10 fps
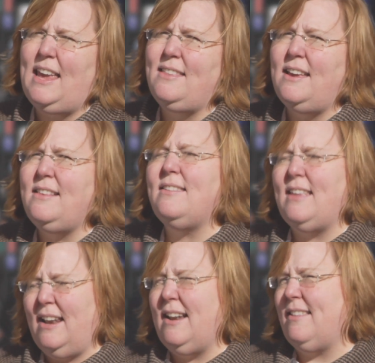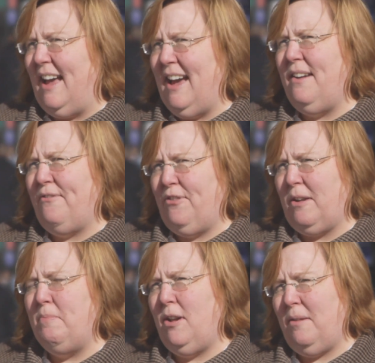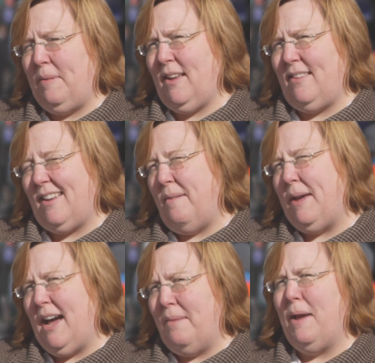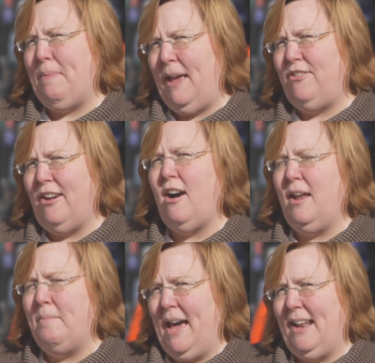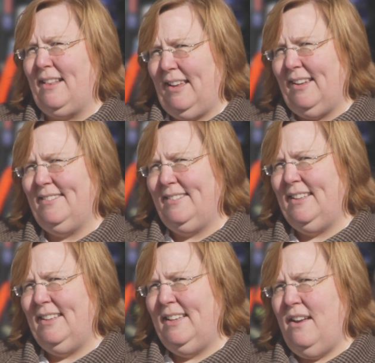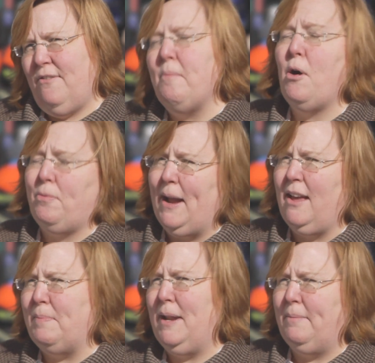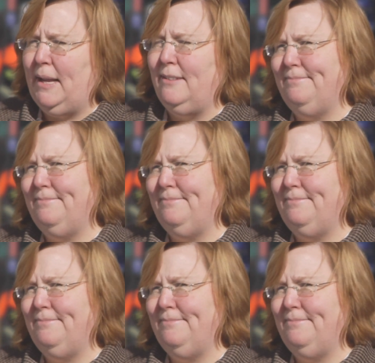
easy to set it aside for commuting because it's coming out of my paycheck automatically for both my husband and me.